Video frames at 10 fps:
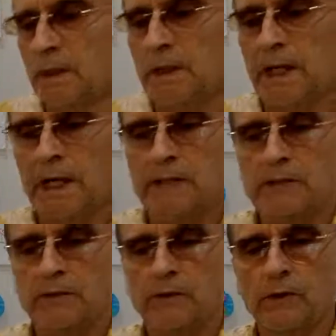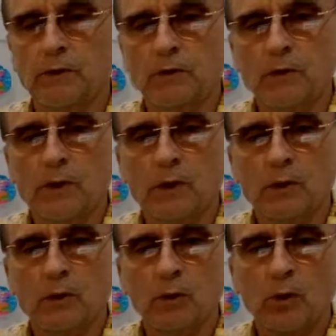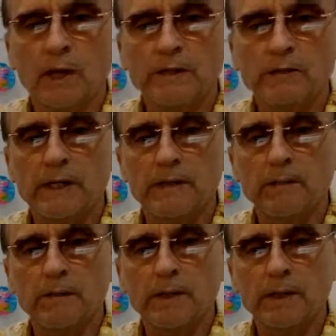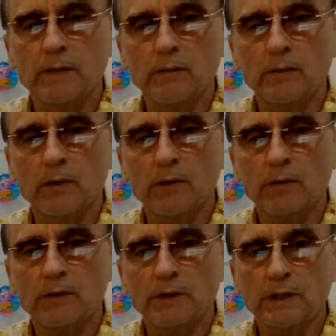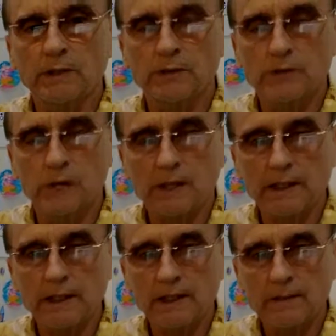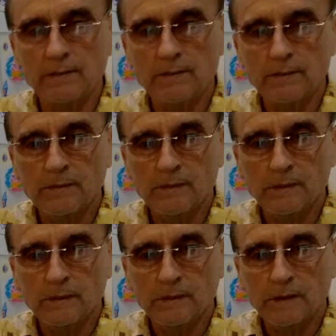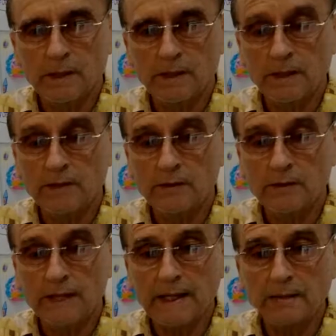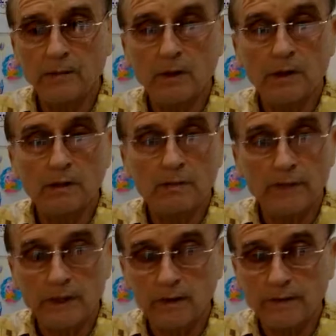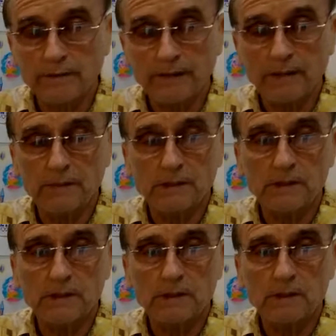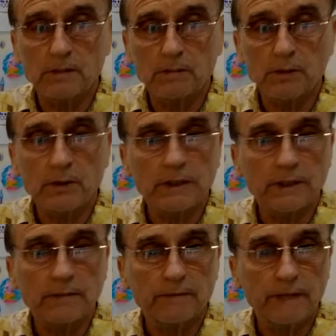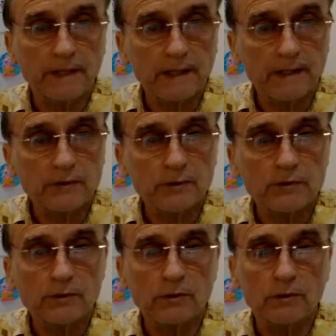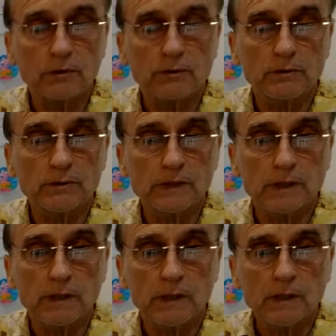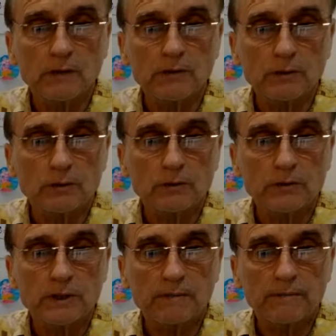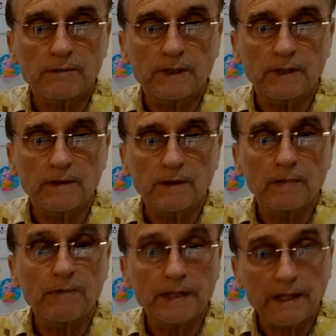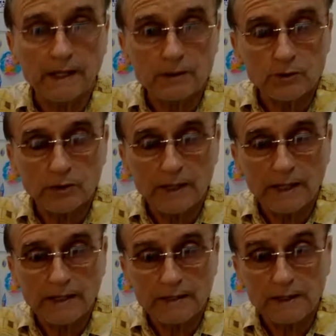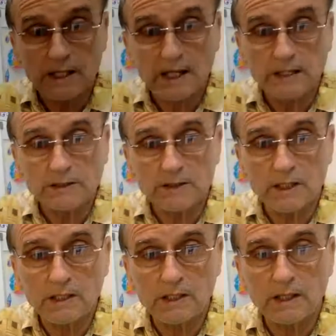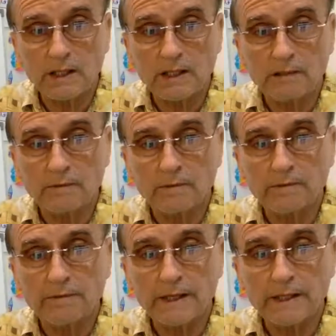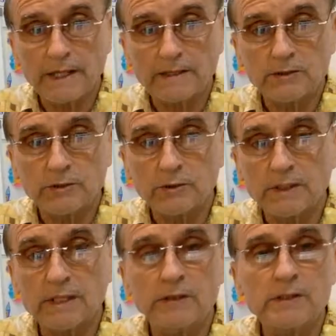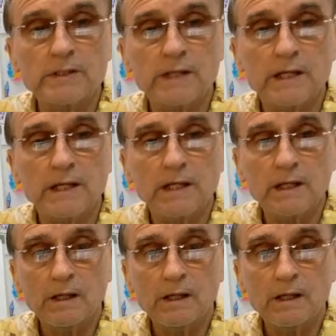Cash Flow Quadrant by Robert Kiyosaki, another landmark, very famous book in financial circles and circles of financial education and financial literacy.